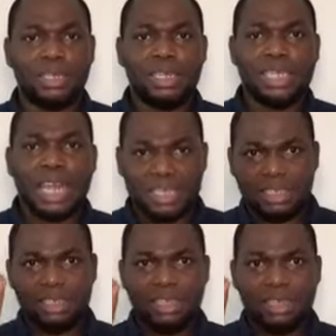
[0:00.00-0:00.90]
Yet,
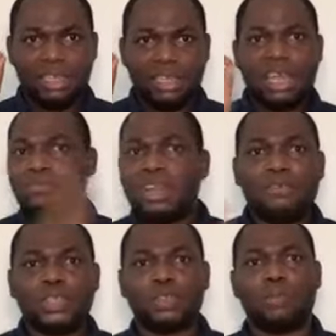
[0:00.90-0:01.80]
they have
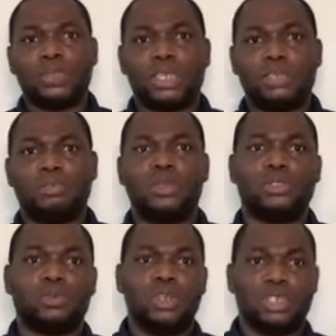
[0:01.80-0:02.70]
never supported the
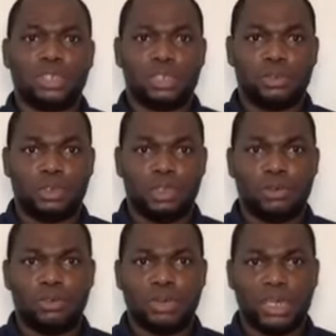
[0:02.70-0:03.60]
political interests of the
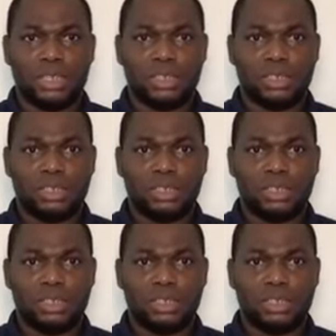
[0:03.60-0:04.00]
Yoruba nation.